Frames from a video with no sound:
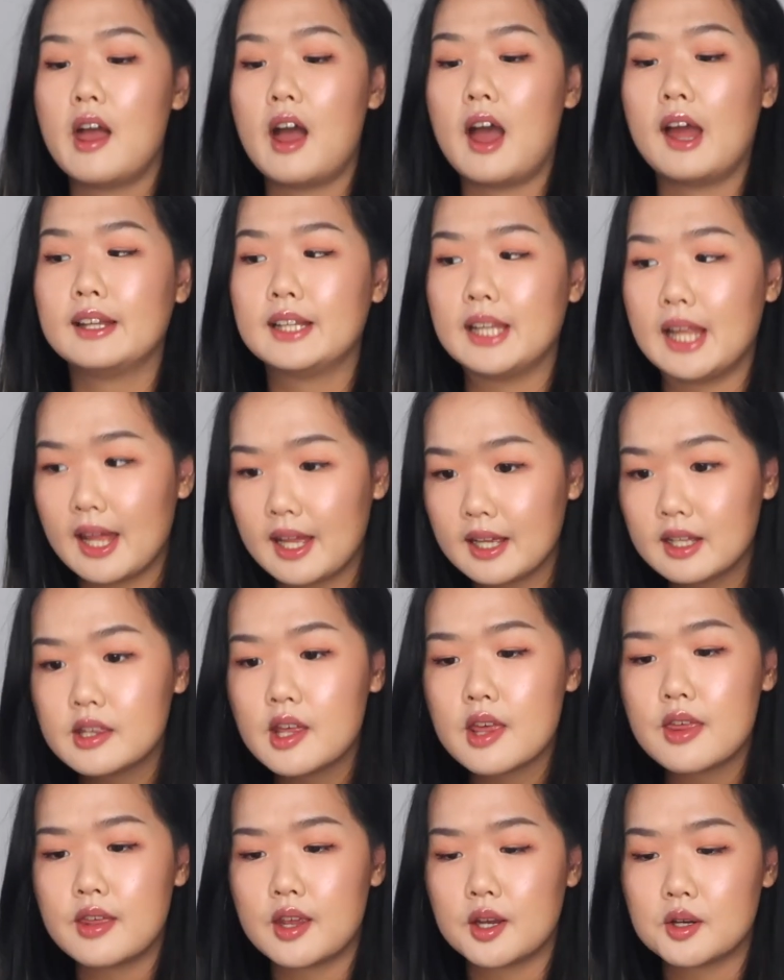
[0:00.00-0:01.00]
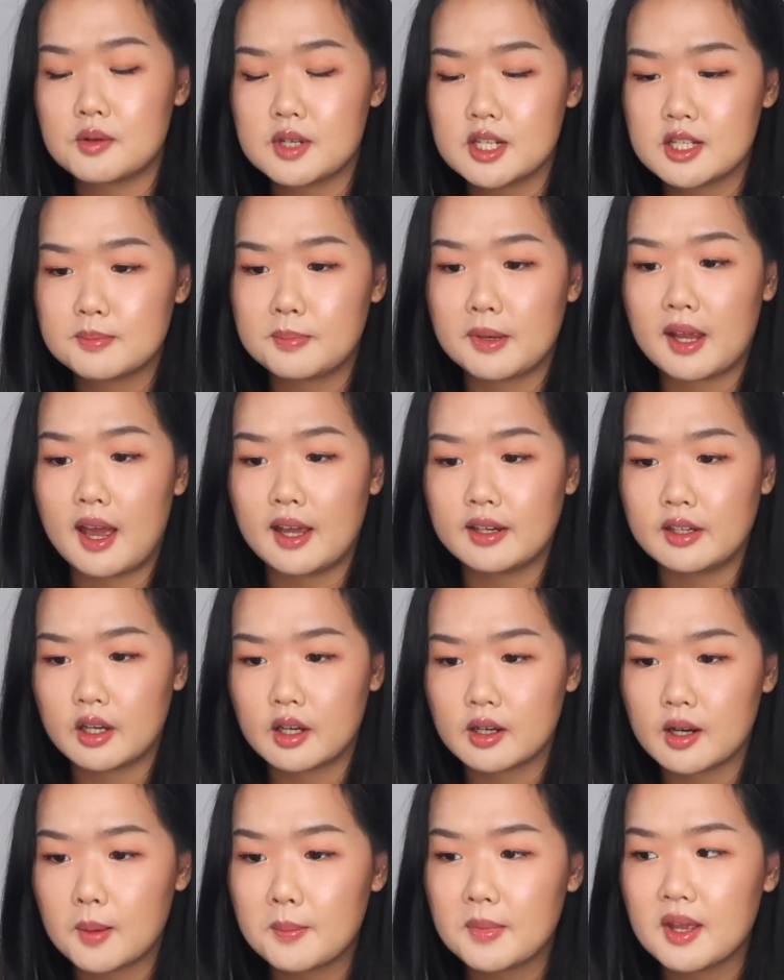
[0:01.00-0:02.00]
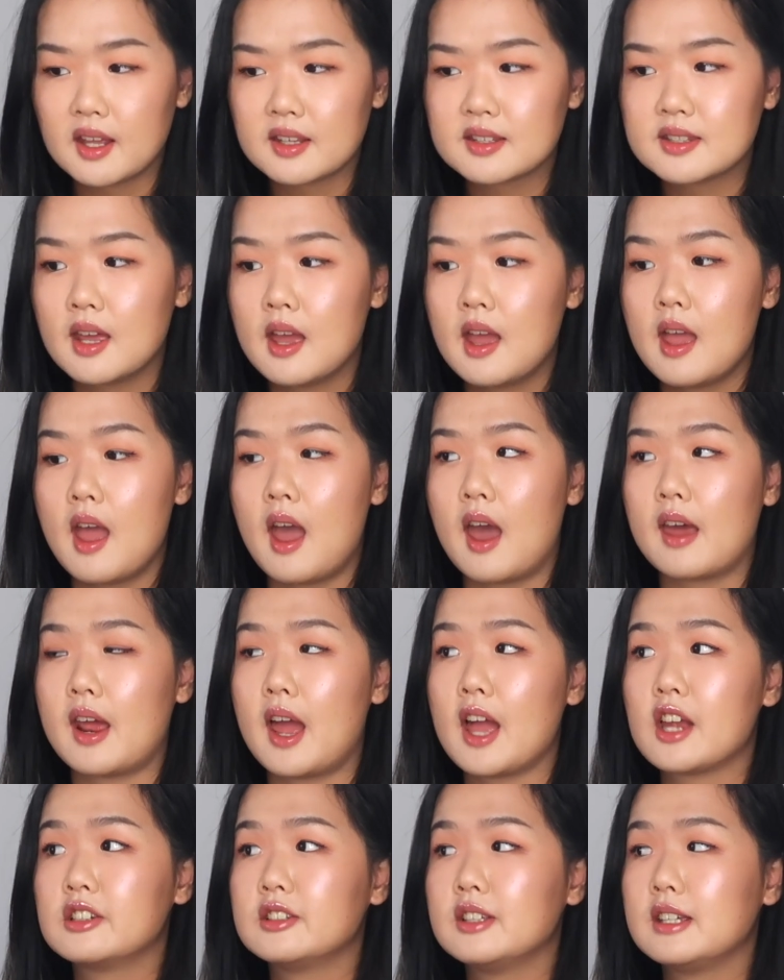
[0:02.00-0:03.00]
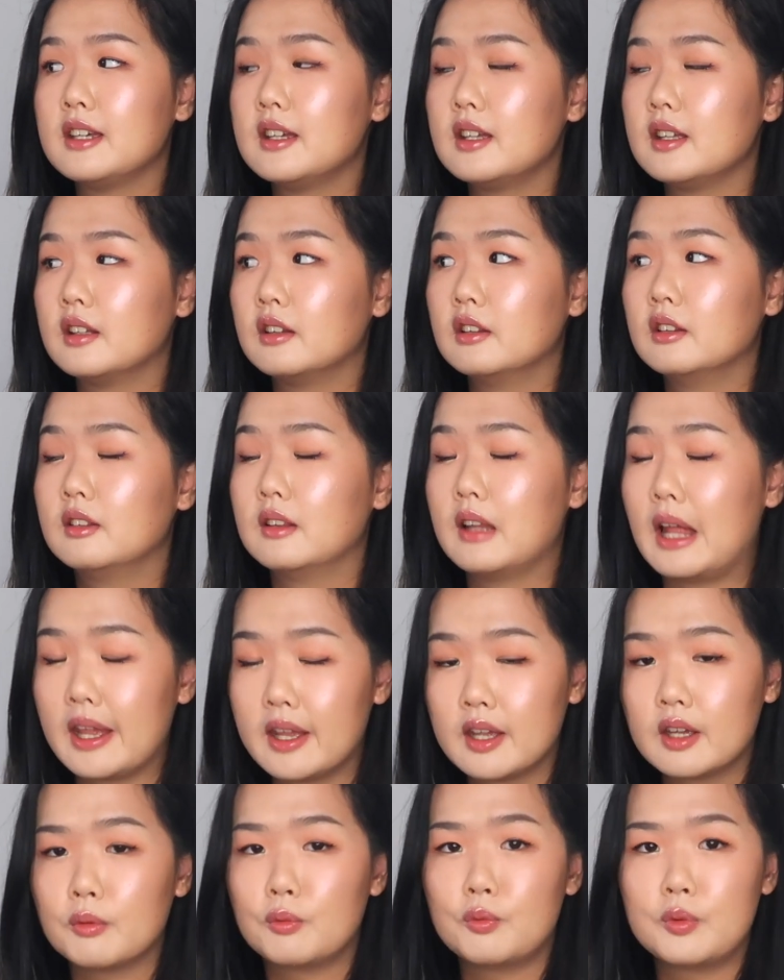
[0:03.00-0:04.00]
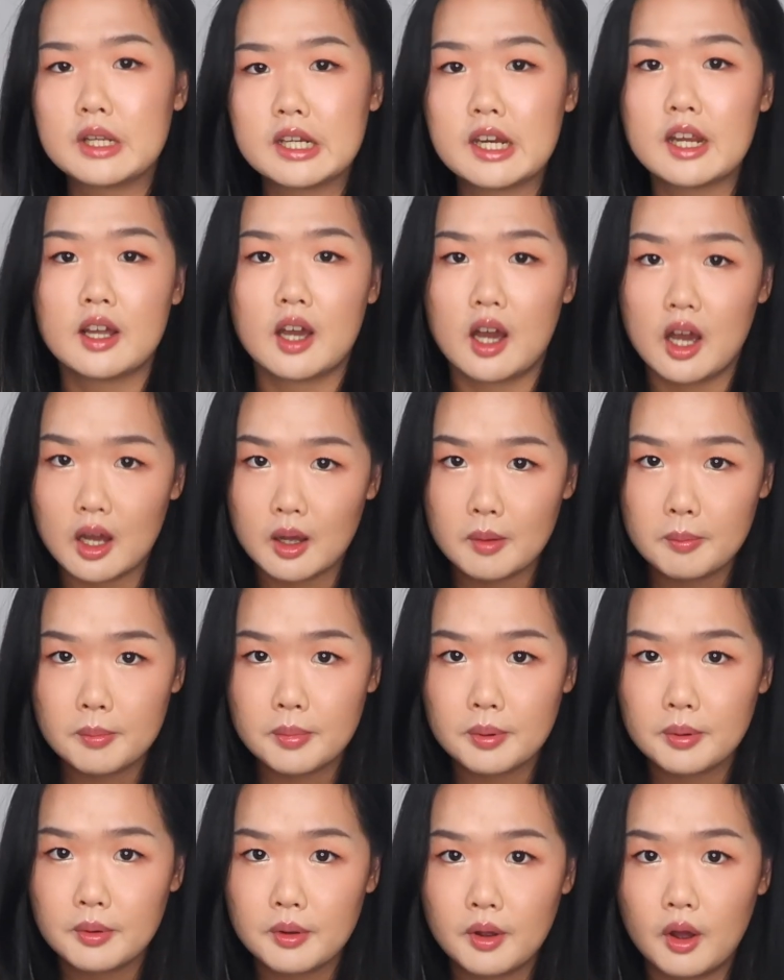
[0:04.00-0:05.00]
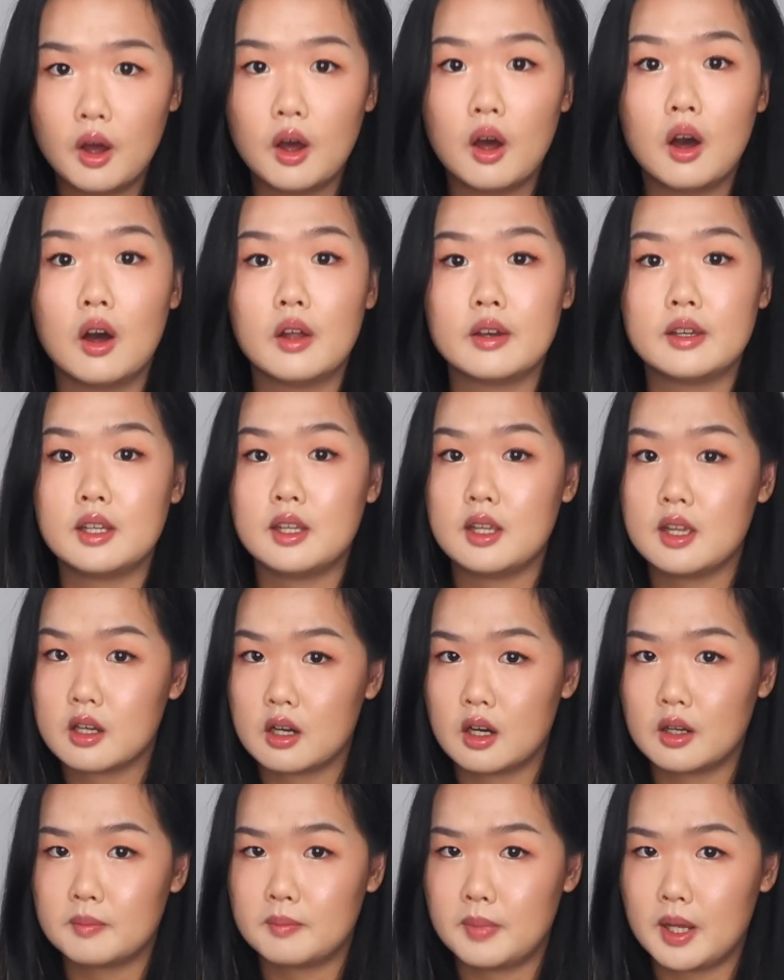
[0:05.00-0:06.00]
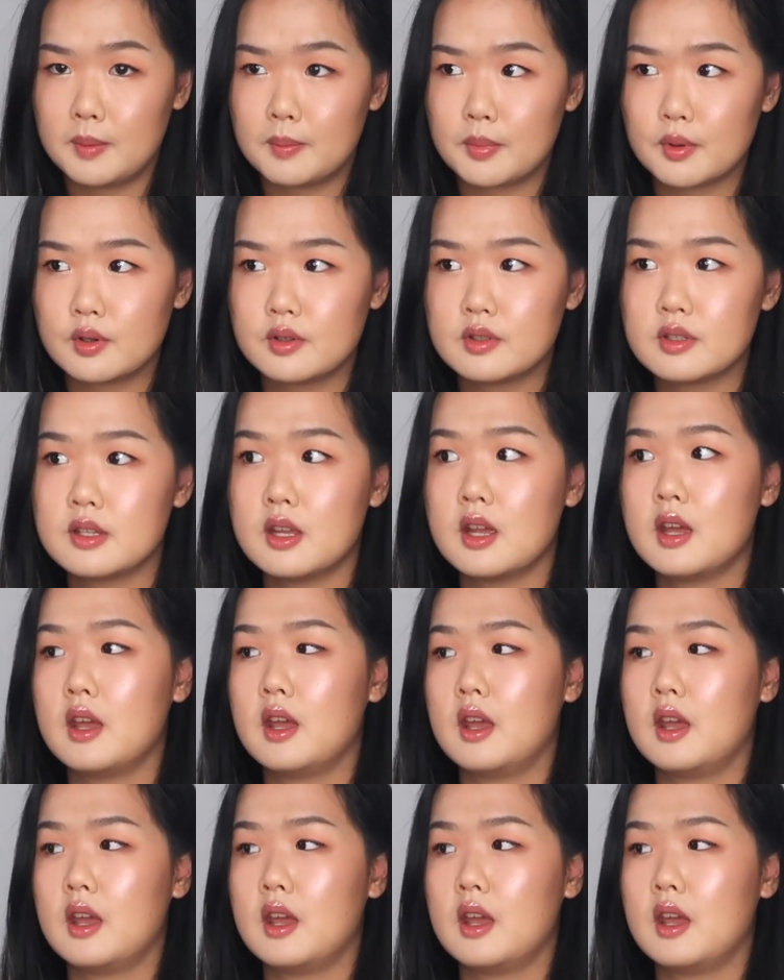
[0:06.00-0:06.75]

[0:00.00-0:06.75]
I like the theories behind economics, and I actually like reading up on econ papers.